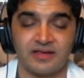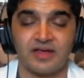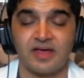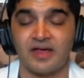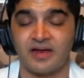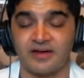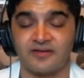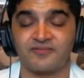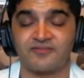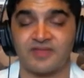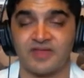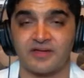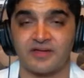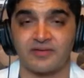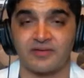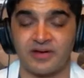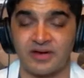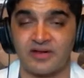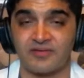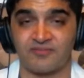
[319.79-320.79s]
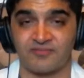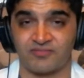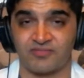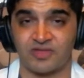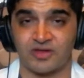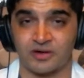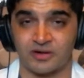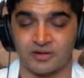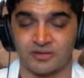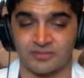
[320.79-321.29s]
and if
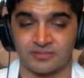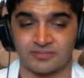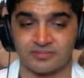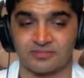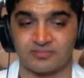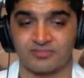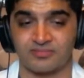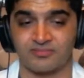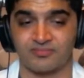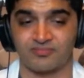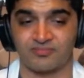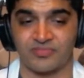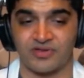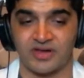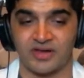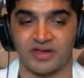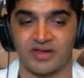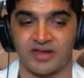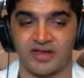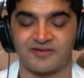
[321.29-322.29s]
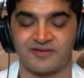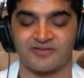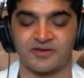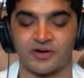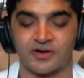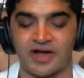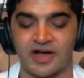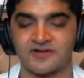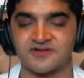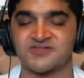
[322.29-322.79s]
their
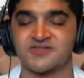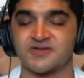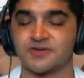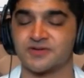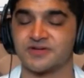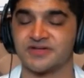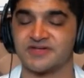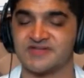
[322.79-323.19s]
household